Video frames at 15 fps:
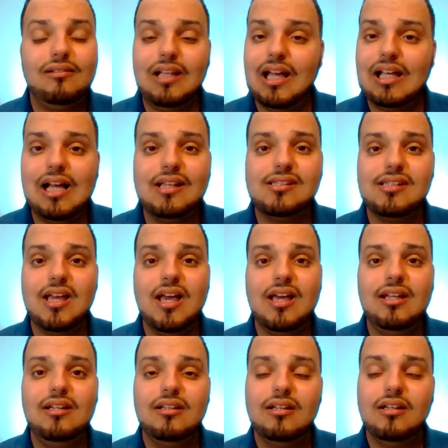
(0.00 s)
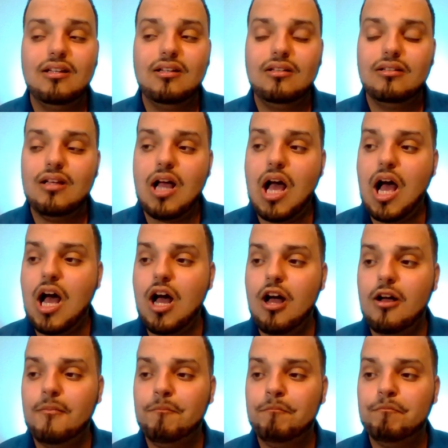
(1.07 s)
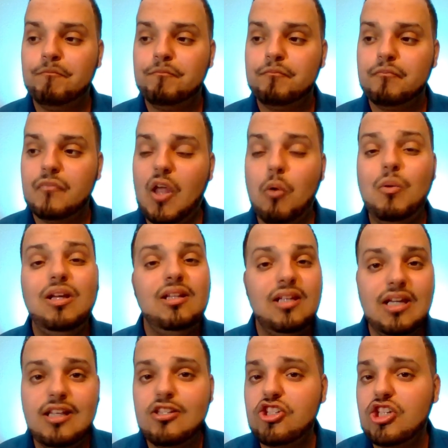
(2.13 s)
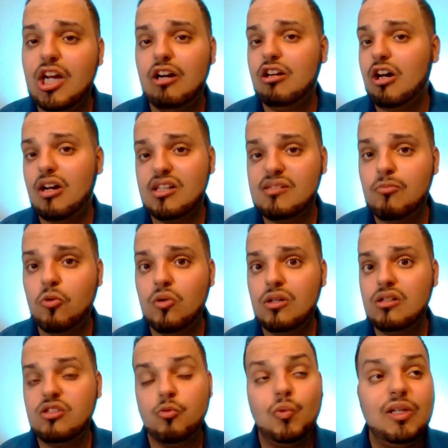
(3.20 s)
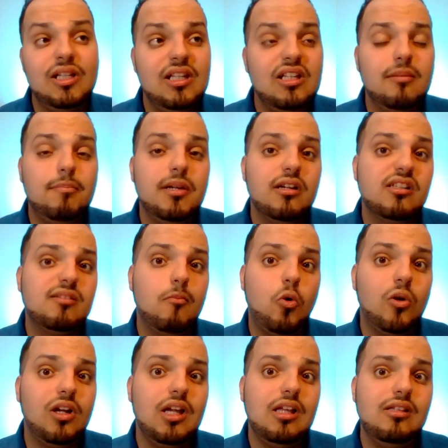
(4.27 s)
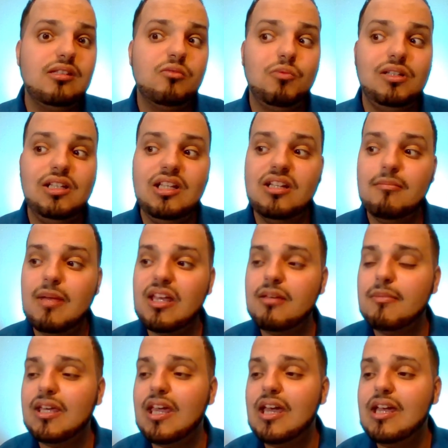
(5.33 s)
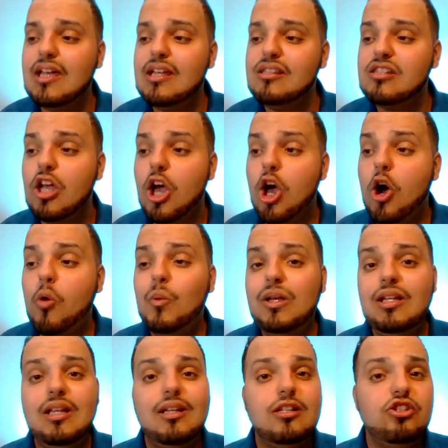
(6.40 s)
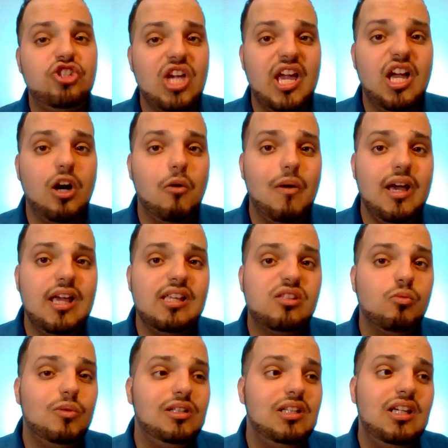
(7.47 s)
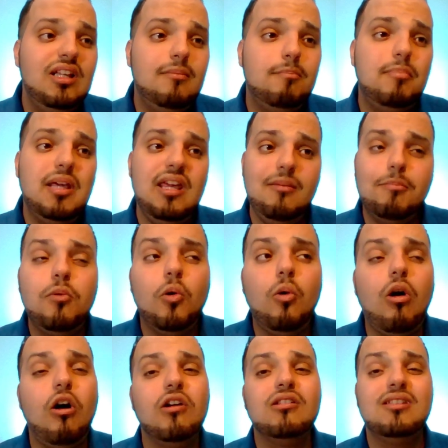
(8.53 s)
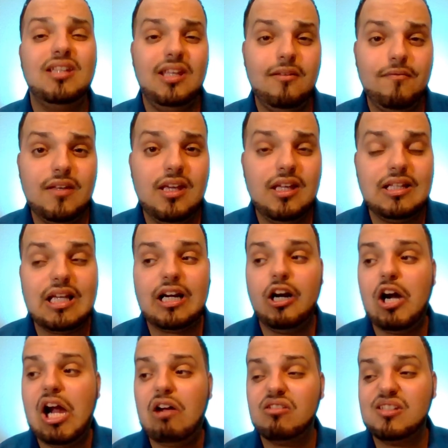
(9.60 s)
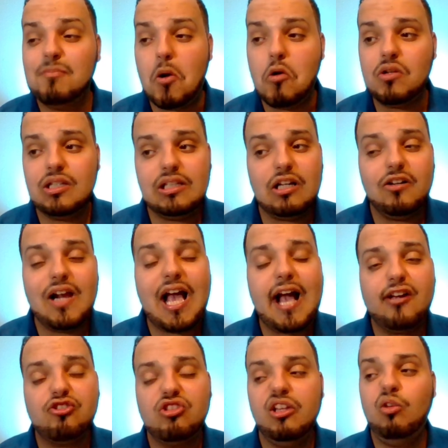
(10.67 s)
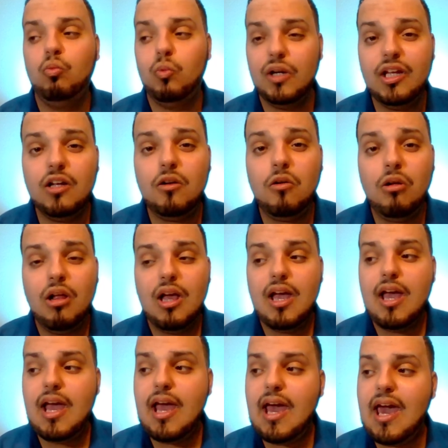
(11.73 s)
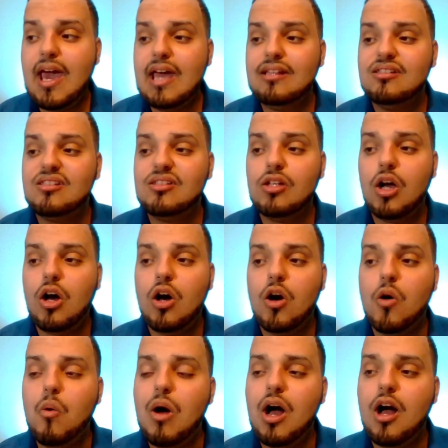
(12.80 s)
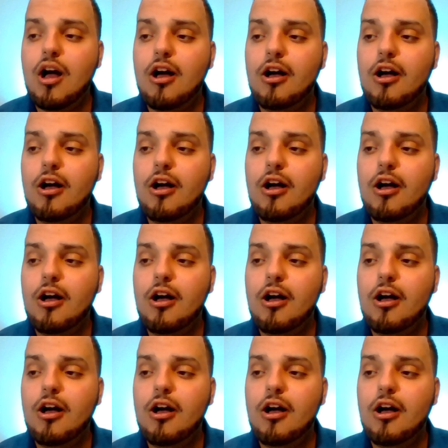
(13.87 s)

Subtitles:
like I said, we need Sharon Osbournes. We need the Piers Morgans. We need the Meghan McCains. We need the JOAs. We need people on TV that are outspoken, that are actually real. And so,